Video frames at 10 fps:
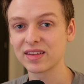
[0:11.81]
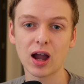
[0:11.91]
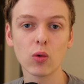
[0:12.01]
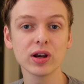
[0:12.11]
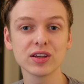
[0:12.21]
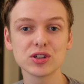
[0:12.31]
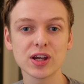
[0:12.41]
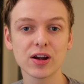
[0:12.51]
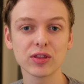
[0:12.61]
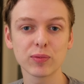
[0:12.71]
I wanted to
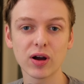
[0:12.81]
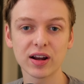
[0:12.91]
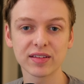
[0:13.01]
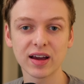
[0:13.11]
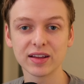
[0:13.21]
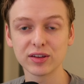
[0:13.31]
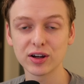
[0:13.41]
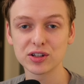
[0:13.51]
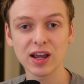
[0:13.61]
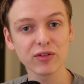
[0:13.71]
share the products I
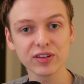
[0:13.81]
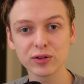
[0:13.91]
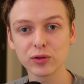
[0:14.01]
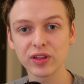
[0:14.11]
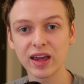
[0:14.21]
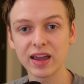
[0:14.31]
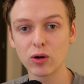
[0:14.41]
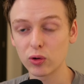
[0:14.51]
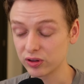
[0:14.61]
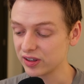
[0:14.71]
touch every single day
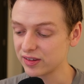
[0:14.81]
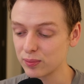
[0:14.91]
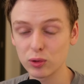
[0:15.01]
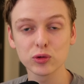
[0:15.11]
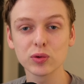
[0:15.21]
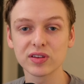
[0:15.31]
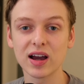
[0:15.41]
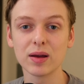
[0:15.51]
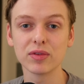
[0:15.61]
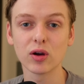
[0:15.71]
or at least multiple
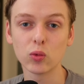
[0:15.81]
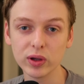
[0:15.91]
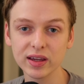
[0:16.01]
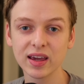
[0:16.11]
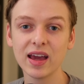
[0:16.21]
times a week.